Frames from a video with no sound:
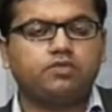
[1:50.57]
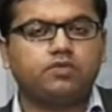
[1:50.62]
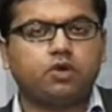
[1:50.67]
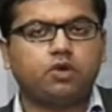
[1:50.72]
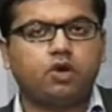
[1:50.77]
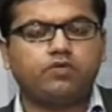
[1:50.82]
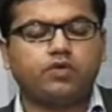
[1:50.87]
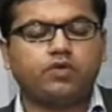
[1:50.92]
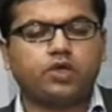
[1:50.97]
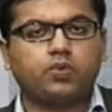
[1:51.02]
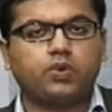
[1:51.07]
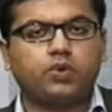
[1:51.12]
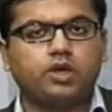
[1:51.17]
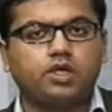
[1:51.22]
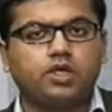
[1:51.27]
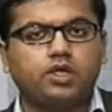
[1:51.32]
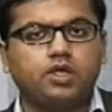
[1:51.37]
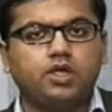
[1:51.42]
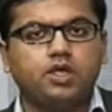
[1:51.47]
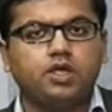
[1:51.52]
of equity.
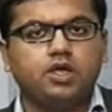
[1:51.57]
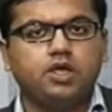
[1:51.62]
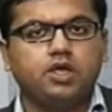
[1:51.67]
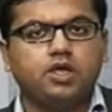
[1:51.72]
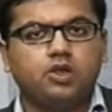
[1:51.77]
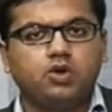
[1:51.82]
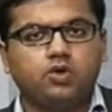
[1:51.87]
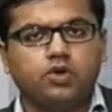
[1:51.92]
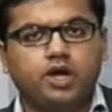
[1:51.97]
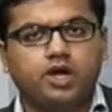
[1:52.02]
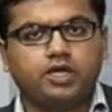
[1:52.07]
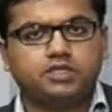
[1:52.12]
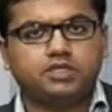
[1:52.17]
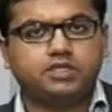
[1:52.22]
If you look at asset